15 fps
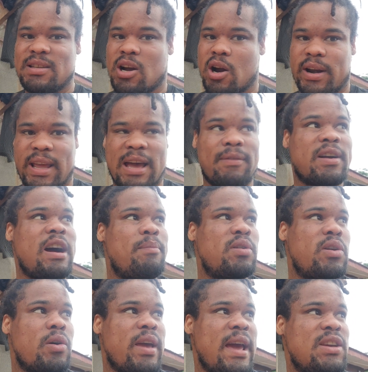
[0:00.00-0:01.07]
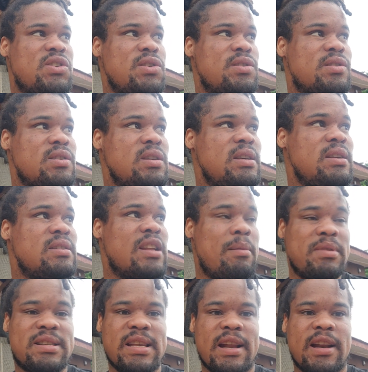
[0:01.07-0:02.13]
I already have a couple locations that I'm
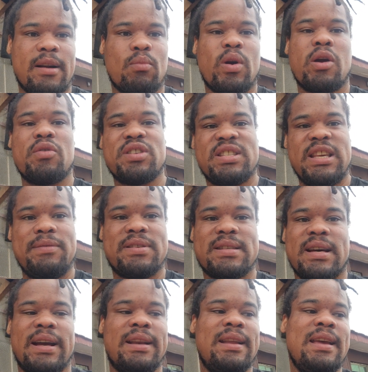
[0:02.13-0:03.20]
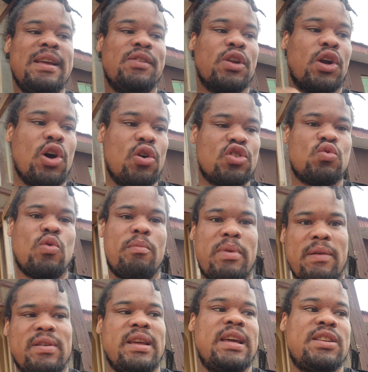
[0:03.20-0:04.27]
gonna set up where it receives sun. The goats won't be
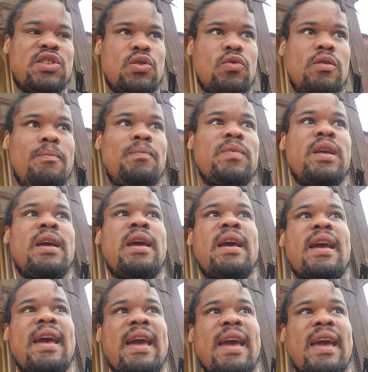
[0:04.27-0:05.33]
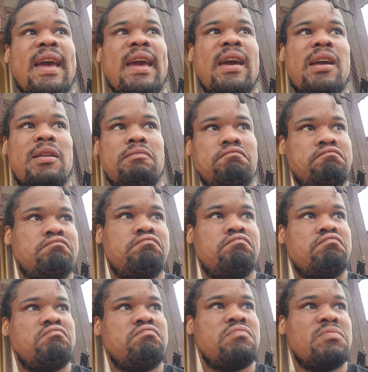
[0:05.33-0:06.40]
able to get to them, and
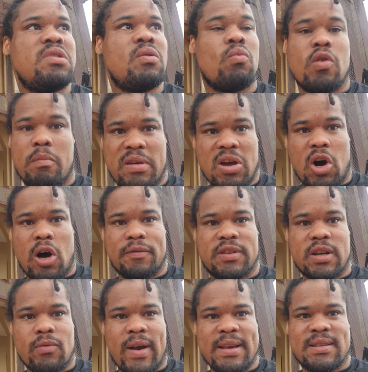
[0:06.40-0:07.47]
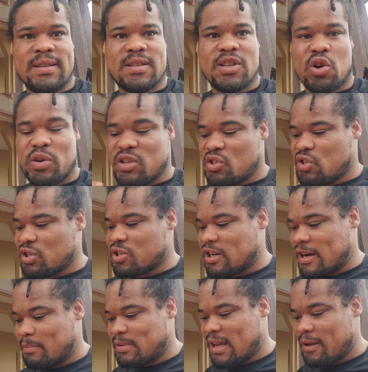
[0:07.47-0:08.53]
we'll be off to the races. So this is just an
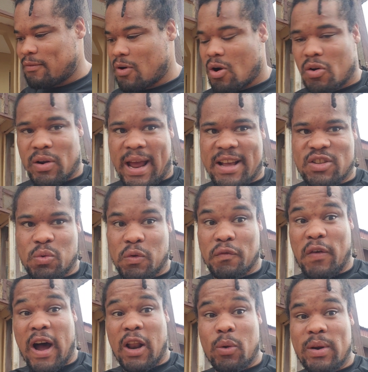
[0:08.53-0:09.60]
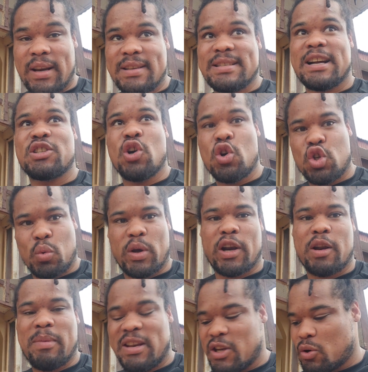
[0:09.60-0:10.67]
update for all the guys who's following this. I told you we're
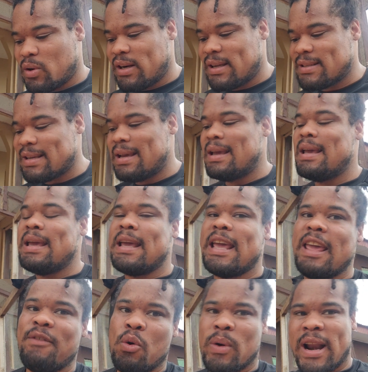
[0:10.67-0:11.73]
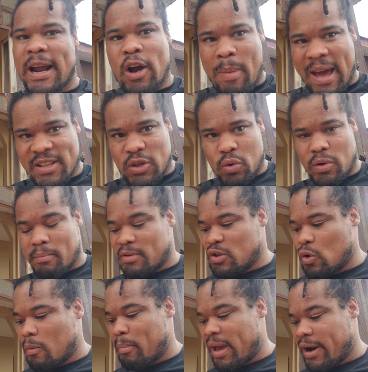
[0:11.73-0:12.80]
gonna be doing this. Even when I go back
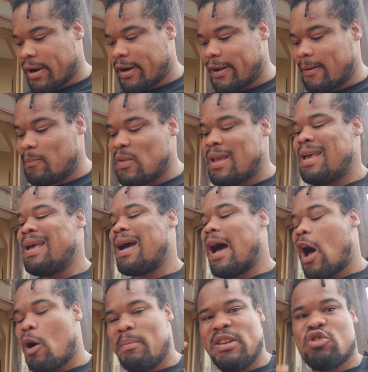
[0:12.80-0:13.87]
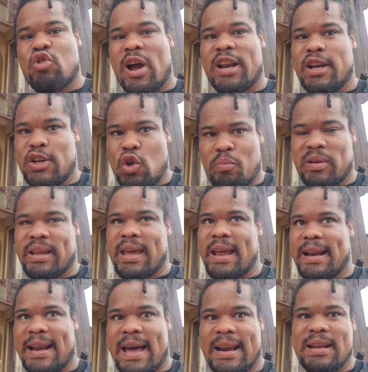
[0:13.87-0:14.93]
to America, I'll be trying to duplicate
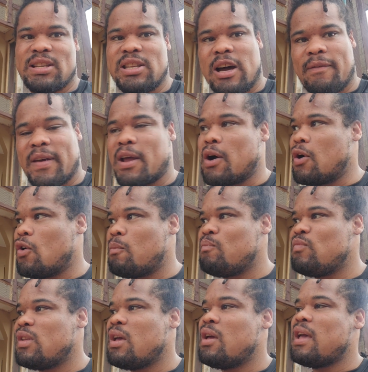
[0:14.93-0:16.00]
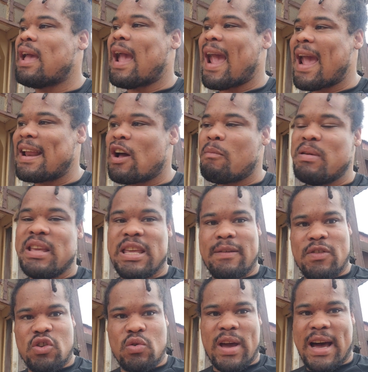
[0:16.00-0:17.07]
a lot of this stuff at home, and I'll be
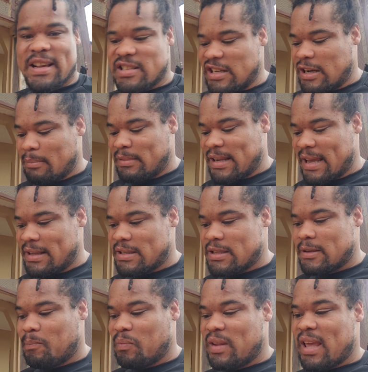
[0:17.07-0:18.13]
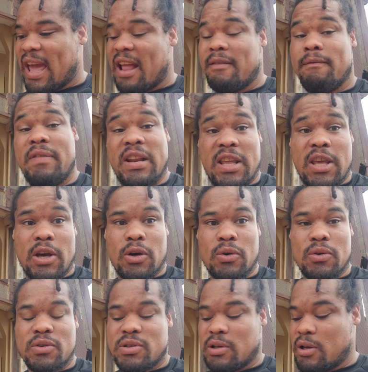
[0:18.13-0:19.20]
giving you guys updates and
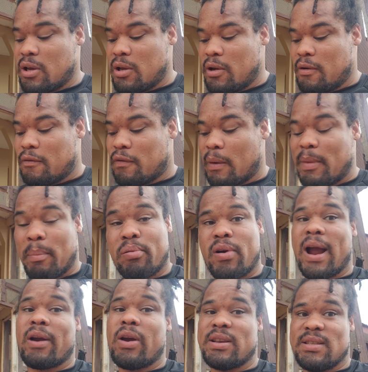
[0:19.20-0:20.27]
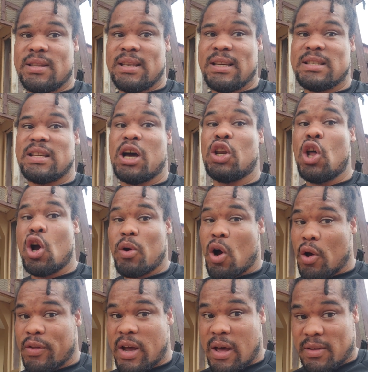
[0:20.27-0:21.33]
videos from the progress of this, along with
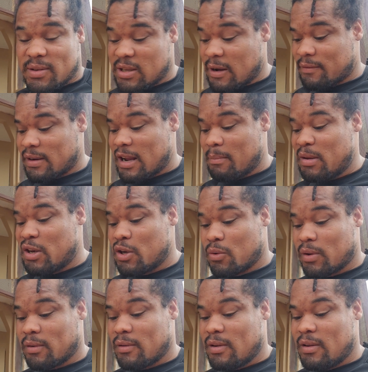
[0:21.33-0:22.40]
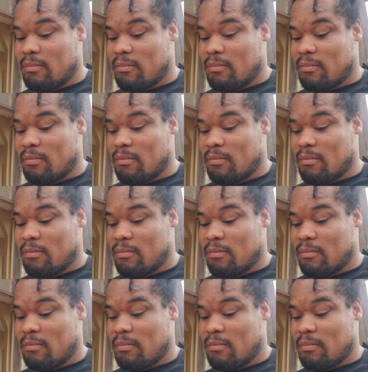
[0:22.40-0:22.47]
all the other stuff that I'll be doing.